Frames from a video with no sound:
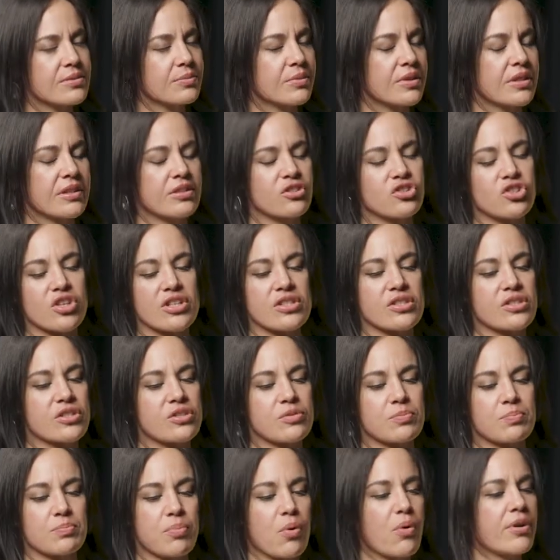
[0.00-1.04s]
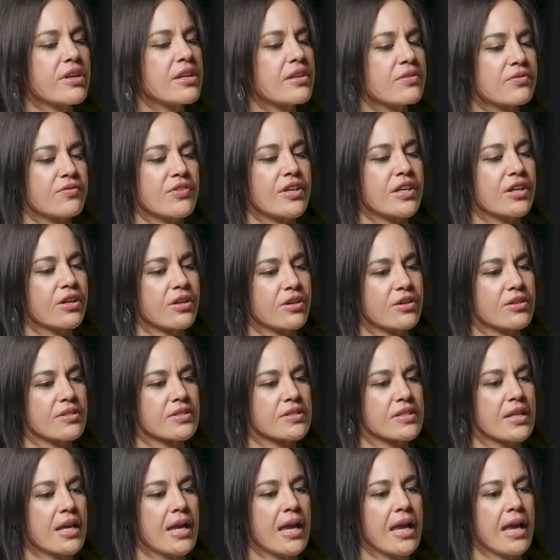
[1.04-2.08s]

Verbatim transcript: with just pointing fingers.